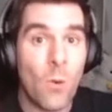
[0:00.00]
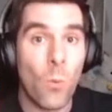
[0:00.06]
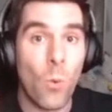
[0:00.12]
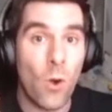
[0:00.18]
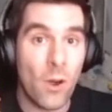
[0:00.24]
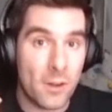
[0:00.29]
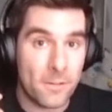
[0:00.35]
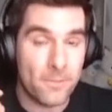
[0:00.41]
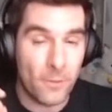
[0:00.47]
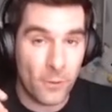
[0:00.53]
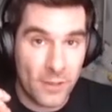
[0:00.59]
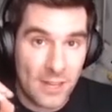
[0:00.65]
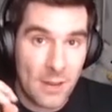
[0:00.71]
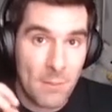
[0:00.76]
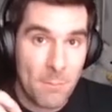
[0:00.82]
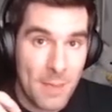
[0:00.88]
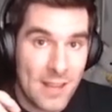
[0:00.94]
what a
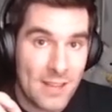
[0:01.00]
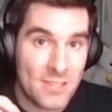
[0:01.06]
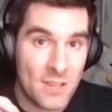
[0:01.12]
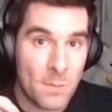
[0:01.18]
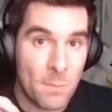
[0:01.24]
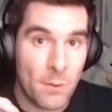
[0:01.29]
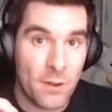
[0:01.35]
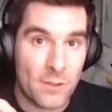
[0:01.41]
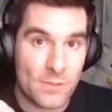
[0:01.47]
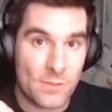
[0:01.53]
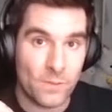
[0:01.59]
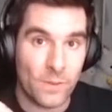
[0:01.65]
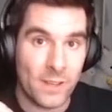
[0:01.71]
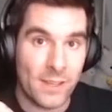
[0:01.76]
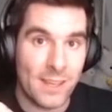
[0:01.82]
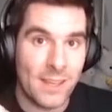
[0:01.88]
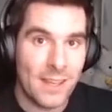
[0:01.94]
fucking amazing boss
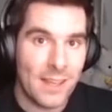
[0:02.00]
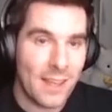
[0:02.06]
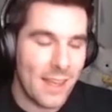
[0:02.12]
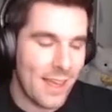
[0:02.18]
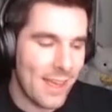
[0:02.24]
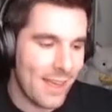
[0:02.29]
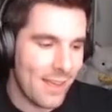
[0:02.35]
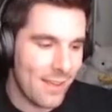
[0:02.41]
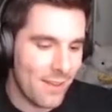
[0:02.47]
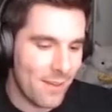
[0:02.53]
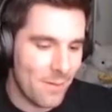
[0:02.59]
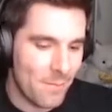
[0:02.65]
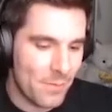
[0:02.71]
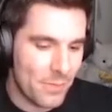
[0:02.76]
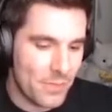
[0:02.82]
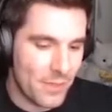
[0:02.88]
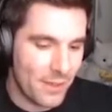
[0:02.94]
fight.
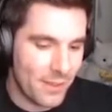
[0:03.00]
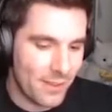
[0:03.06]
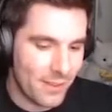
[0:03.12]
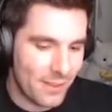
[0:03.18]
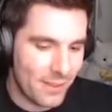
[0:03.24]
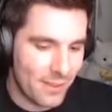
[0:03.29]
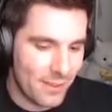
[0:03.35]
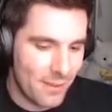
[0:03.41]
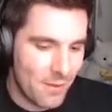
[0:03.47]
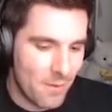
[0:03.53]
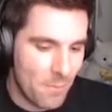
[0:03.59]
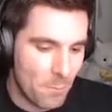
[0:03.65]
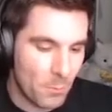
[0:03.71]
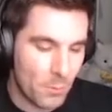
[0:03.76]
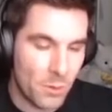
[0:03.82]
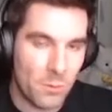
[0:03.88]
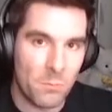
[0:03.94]
The
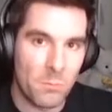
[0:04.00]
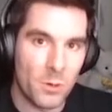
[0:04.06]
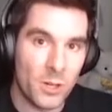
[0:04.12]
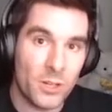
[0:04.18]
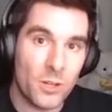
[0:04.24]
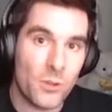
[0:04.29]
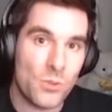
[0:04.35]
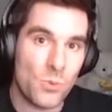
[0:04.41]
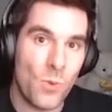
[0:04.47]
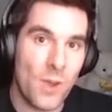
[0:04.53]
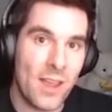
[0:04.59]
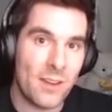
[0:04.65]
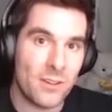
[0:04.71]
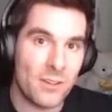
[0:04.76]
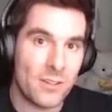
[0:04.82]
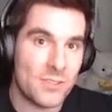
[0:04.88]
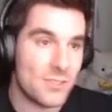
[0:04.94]
Murgo's Wet
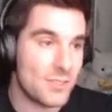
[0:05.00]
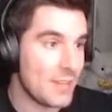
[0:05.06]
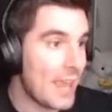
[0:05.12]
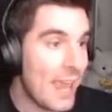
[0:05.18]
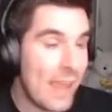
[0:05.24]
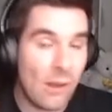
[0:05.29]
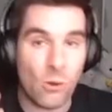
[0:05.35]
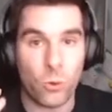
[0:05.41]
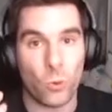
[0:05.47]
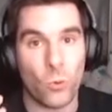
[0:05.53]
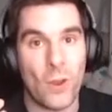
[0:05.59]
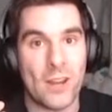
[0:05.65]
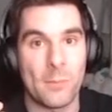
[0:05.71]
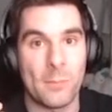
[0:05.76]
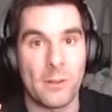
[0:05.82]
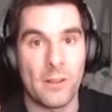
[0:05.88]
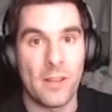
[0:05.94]
Nurse,
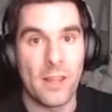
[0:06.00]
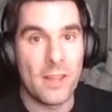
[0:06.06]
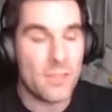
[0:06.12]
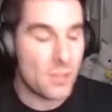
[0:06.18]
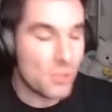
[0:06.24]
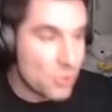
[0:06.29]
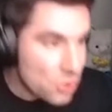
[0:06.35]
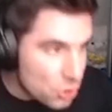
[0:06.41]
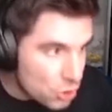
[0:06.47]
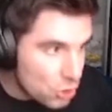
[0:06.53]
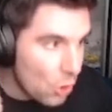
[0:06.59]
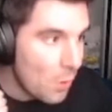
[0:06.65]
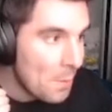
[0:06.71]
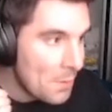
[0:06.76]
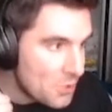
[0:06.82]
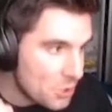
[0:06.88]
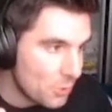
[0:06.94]
incredible. There's so
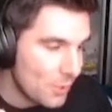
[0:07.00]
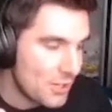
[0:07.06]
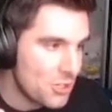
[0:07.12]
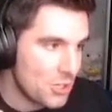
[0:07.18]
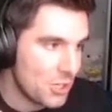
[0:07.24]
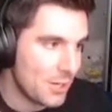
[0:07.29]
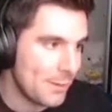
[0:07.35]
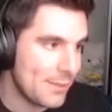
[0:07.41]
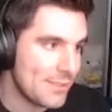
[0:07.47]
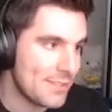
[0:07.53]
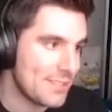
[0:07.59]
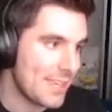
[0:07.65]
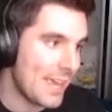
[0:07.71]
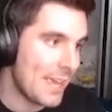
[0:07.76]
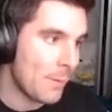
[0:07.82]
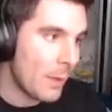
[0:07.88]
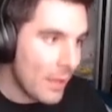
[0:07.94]
much great shit about this
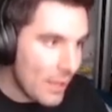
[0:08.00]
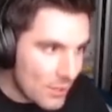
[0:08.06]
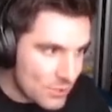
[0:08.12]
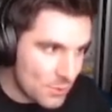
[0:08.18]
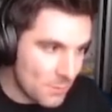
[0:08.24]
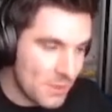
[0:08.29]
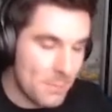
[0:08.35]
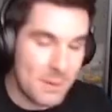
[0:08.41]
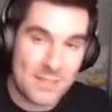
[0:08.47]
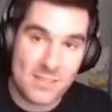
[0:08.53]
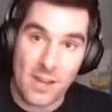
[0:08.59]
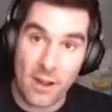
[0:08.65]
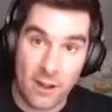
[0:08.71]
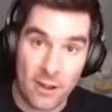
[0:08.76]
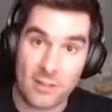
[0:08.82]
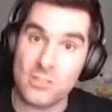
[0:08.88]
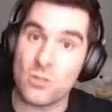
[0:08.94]
game. Some of the best
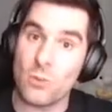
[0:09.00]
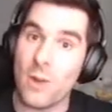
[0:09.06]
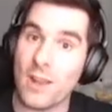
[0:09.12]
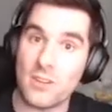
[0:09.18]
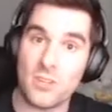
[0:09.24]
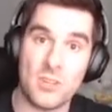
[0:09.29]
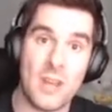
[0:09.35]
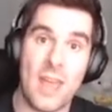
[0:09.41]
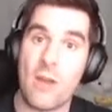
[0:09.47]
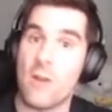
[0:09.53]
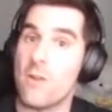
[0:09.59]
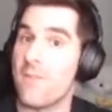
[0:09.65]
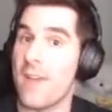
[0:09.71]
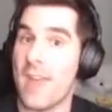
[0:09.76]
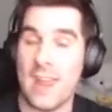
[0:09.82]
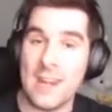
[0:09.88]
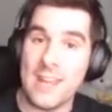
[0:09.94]
art direction out of
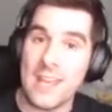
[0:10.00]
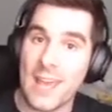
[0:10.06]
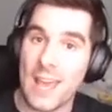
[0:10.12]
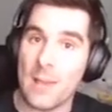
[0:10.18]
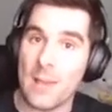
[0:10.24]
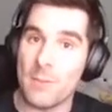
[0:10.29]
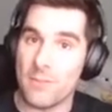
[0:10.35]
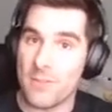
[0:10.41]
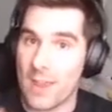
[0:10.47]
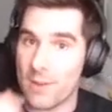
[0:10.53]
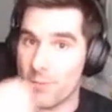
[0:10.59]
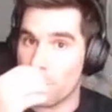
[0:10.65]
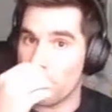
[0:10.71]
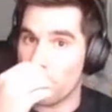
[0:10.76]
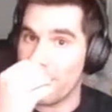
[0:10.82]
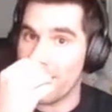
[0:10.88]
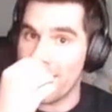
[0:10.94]
any game I've ever
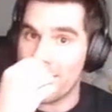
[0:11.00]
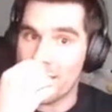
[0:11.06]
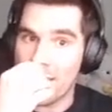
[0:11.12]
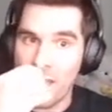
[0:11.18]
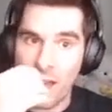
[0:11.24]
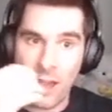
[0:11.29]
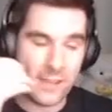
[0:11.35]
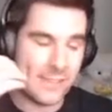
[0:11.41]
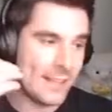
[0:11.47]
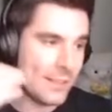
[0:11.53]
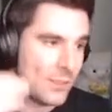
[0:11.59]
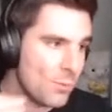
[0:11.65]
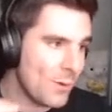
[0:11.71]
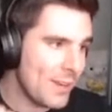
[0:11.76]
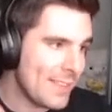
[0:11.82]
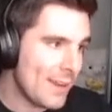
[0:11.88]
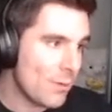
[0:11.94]
played. I think the
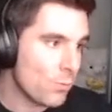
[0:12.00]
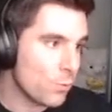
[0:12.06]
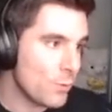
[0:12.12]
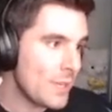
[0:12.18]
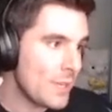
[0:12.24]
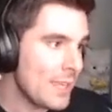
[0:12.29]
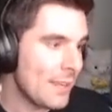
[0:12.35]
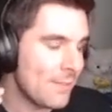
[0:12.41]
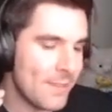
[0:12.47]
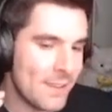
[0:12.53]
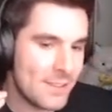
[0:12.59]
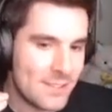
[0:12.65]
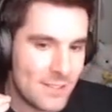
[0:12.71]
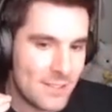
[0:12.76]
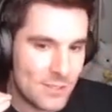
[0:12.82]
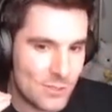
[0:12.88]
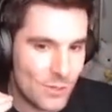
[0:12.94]
way they
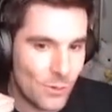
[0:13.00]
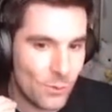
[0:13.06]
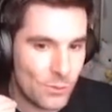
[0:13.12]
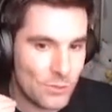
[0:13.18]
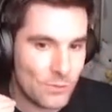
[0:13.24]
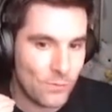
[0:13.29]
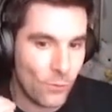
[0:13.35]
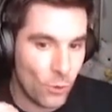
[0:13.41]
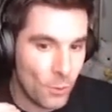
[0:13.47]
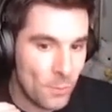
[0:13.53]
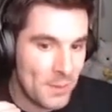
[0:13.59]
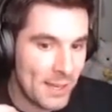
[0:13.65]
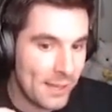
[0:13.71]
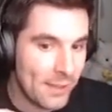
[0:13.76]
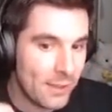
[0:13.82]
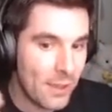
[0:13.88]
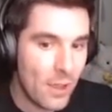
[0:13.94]
reinvented the Souls
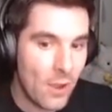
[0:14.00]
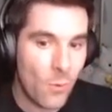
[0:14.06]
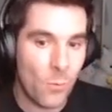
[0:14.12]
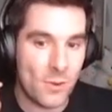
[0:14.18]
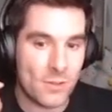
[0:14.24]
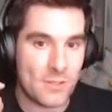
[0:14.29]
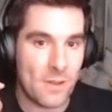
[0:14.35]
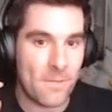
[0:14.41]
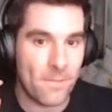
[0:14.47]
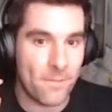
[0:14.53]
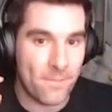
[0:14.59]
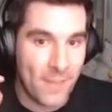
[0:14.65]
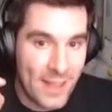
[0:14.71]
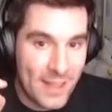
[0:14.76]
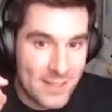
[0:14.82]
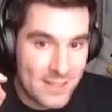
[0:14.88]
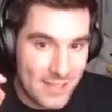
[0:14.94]
formula was
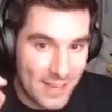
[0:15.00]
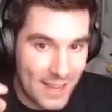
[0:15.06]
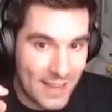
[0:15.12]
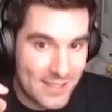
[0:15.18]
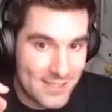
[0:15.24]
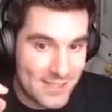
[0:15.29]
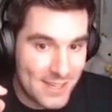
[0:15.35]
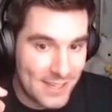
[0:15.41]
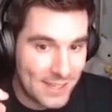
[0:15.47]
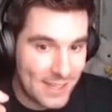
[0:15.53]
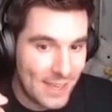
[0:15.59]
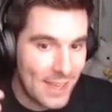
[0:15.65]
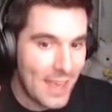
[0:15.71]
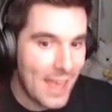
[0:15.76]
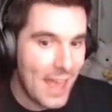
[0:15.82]
fantastic.